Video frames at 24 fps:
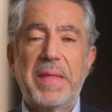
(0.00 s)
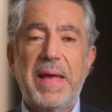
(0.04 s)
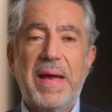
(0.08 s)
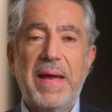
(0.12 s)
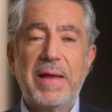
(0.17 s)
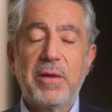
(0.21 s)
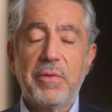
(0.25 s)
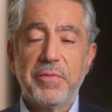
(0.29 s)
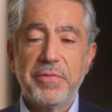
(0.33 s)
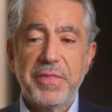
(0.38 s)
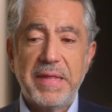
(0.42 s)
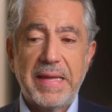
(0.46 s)
I
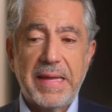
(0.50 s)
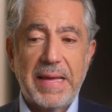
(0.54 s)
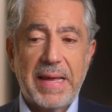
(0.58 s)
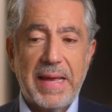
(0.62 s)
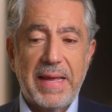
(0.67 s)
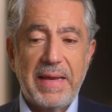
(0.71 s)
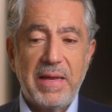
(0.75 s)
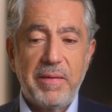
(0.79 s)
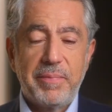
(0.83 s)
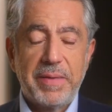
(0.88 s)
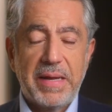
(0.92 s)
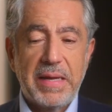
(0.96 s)
don't think
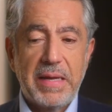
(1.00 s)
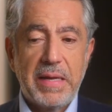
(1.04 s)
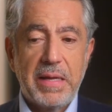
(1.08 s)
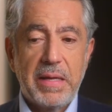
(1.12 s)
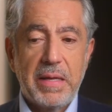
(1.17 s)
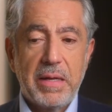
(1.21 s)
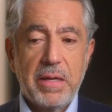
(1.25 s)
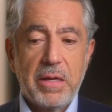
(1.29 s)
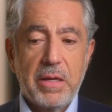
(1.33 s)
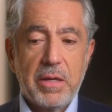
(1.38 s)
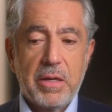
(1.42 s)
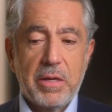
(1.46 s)

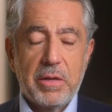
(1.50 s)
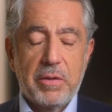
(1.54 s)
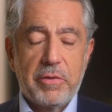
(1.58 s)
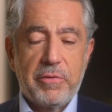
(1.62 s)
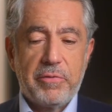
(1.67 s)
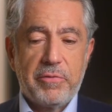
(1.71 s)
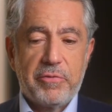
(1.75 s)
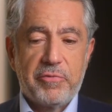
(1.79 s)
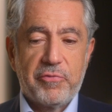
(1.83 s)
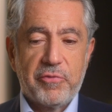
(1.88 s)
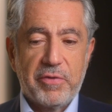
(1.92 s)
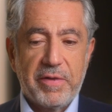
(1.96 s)
anybody
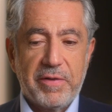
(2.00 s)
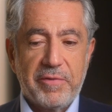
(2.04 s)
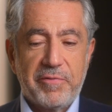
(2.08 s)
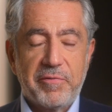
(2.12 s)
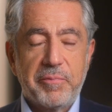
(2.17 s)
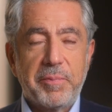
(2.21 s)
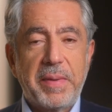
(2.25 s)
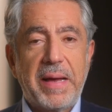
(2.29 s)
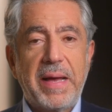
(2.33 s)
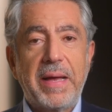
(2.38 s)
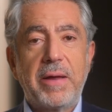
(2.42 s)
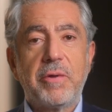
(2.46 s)
should
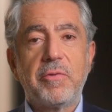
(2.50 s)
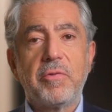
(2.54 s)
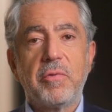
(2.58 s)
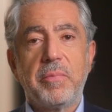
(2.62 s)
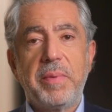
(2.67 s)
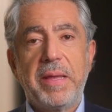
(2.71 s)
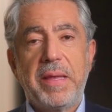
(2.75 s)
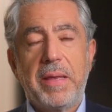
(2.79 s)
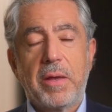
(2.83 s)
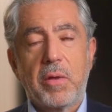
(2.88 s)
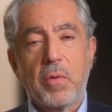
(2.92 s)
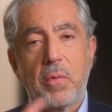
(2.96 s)
aspire to
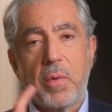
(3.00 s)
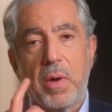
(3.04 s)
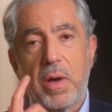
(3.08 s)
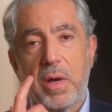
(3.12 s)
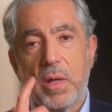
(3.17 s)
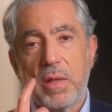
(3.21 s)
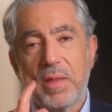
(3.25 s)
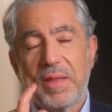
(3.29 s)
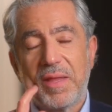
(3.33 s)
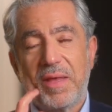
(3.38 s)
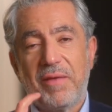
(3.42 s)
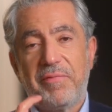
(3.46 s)
be a
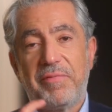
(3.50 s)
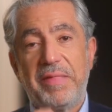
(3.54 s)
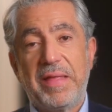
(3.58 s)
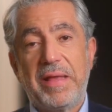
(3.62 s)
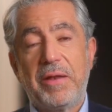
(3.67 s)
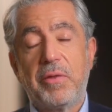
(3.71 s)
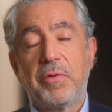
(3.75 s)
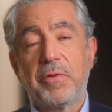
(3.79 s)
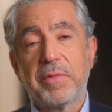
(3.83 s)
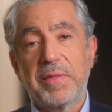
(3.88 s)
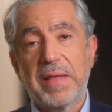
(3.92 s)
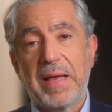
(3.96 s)
quant if they
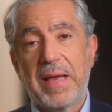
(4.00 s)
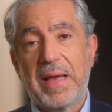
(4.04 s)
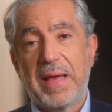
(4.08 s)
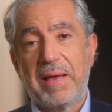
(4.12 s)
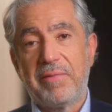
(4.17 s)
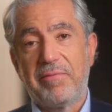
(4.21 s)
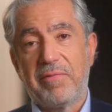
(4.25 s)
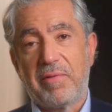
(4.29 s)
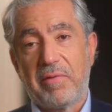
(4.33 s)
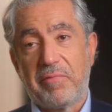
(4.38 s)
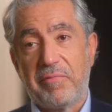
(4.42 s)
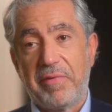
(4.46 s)
don't
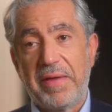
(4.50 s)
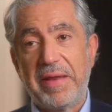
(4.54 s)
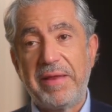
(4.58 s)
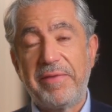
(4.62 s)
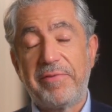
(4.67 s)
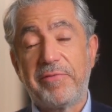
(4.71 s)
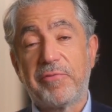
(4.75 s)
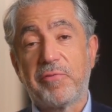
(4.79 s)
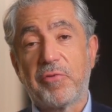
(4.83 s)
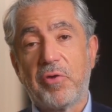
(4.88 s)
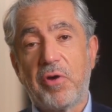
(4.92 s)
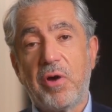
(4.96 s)
have a very
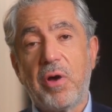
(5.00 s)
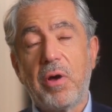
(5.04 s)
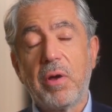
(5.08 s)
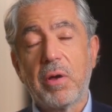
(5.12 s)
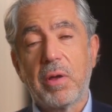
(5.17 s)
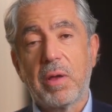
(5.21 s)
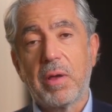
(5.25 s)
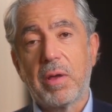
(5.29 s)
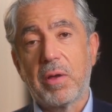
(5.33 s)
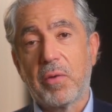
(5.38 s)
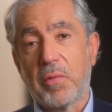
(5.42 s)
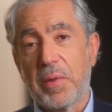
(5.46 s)

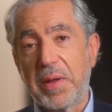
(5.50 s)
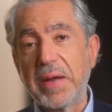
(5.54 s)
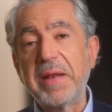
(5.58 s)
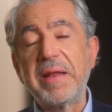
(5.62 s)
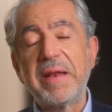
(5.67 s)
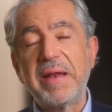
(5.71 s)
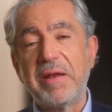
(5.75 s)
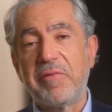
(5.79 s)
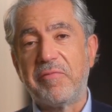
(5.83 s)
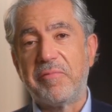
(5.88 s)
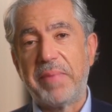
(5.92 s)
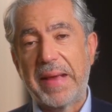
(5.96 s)
strong
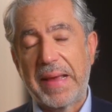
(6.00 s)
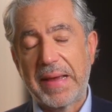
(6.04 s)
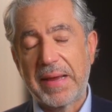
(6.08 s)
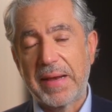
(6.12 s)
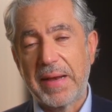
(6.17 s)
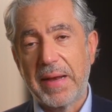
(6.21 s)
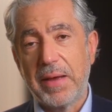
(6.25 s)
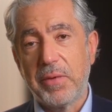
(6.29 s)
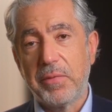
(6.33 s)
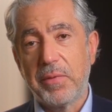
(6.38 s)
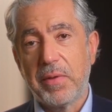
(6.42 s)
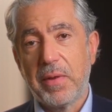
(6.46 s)
quantitative
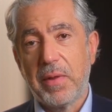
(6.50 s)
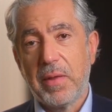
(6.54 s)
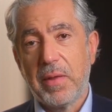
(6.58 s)
background.